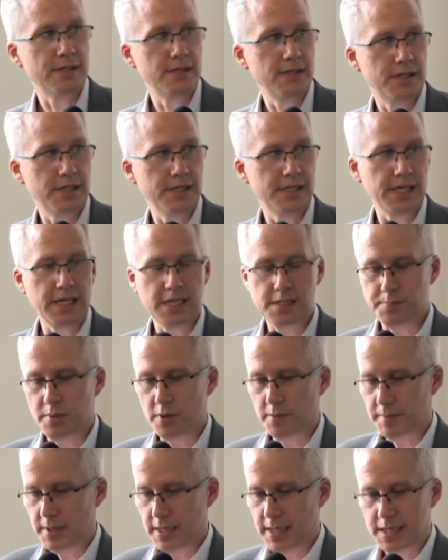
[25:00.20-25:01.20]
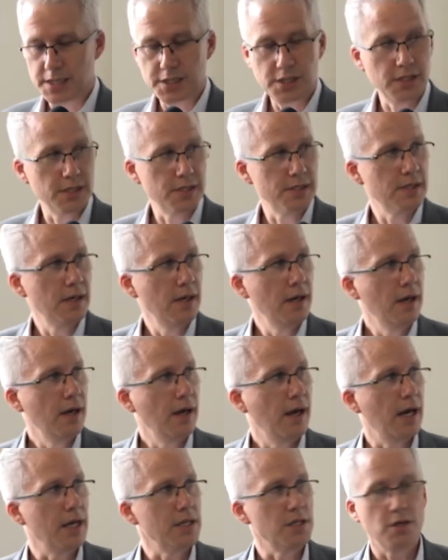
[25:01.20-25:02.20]
the disease populations,
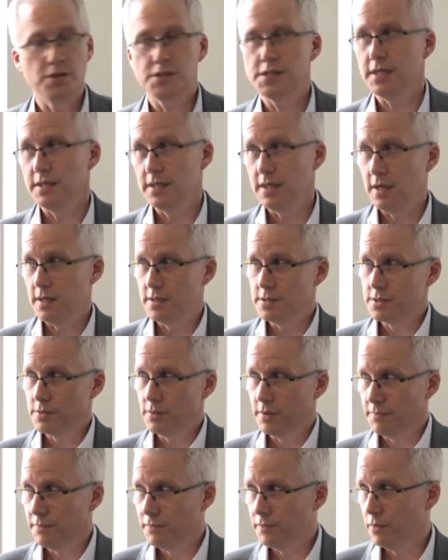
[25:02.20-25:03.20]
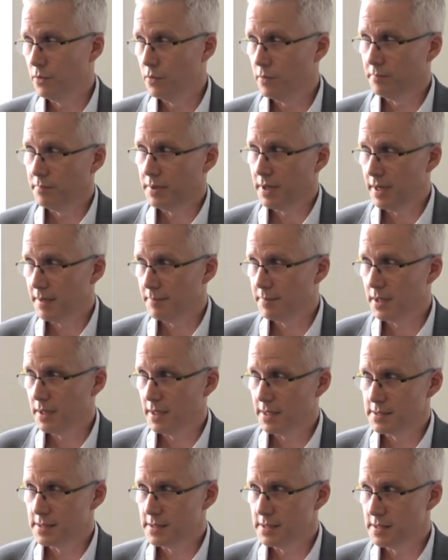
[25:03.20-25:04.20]
and using those to inform
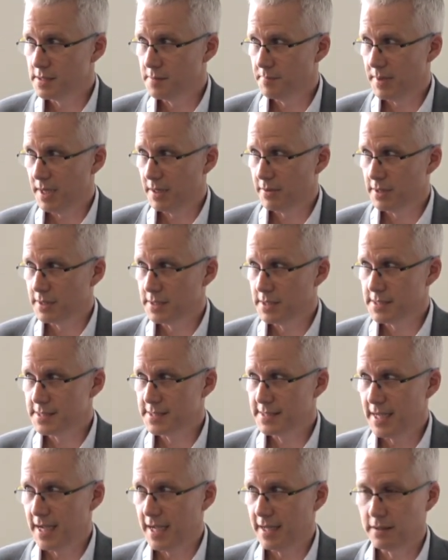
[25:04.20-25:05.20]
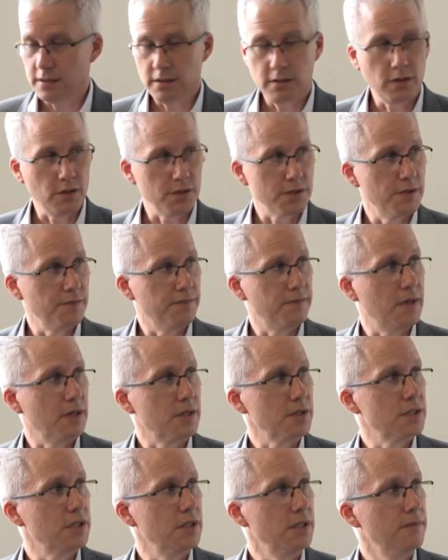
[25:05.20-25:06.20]
pipelines and to better understand loss of
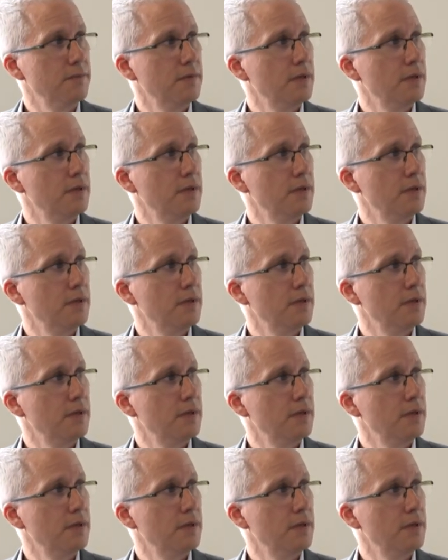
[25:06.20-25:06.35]
function.